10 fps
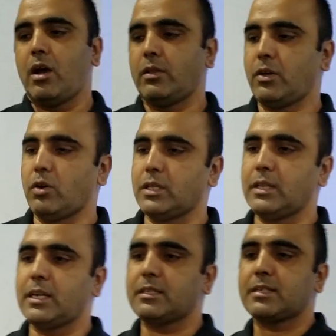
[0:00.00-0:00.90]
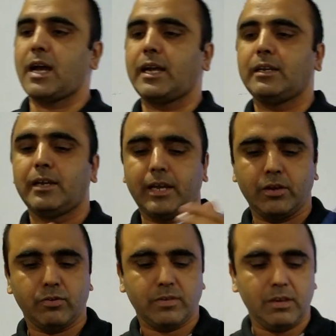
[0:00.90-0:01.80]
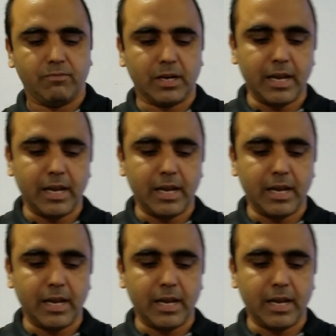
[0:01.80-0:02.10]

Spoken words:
And on the other side you see